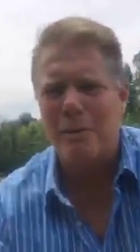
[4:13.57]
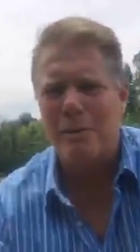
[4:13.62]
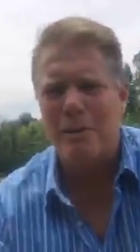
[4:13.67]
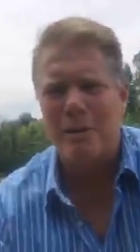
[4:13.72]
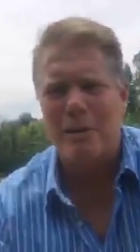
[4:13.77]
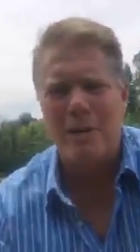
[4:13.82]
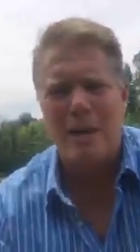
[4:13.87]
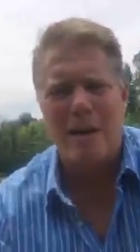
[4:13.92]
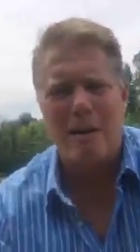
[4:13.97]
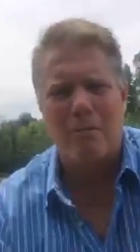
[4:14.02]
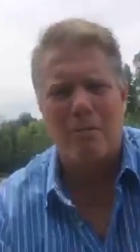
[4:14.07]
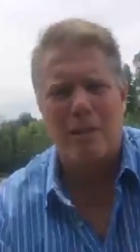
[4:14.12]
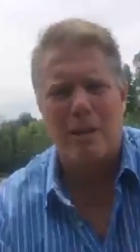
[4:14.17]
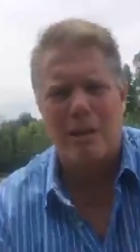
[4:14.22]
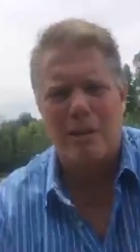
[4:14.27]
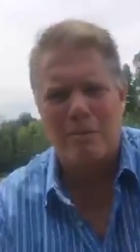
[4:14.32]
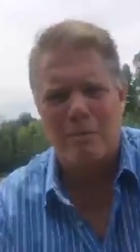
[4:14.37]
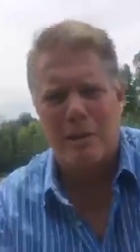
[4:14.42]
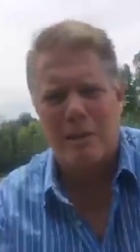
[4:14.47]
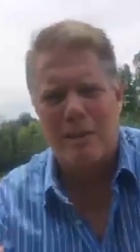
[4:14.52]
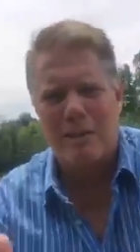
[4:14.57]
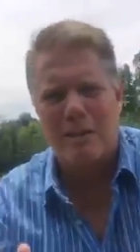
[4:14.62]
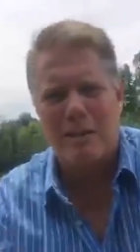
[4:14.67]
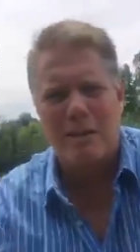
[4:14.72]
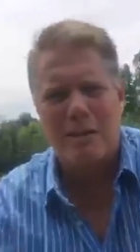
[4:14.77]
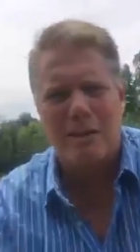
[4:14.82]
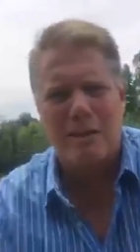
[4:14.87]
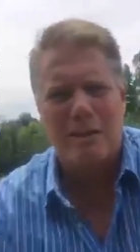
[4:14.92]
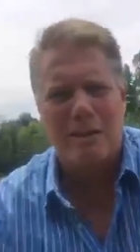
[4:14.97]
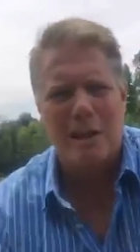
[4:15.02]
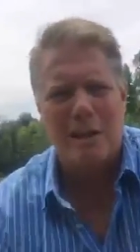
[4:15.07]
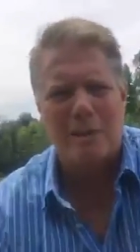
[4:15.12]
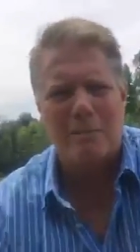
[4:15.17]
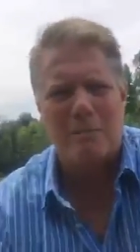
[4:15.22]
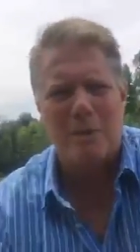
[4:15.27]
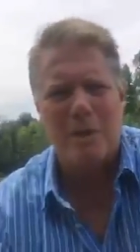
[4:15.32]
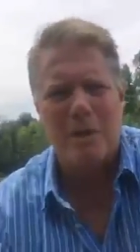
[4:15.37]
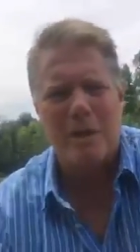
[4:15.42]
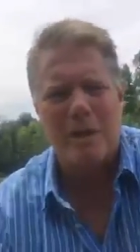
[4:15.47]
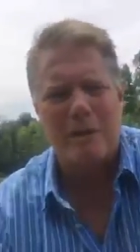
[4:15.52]
Chautauqua. That's when I talked to you last
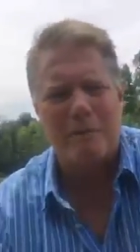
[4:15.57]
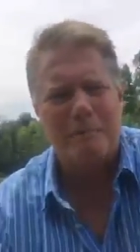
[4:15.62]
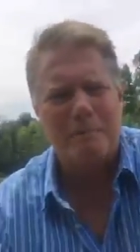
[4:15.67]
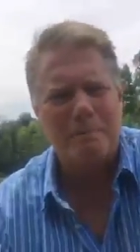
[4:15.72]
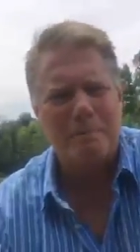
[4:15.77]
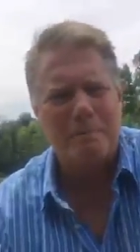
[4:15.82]
Monday.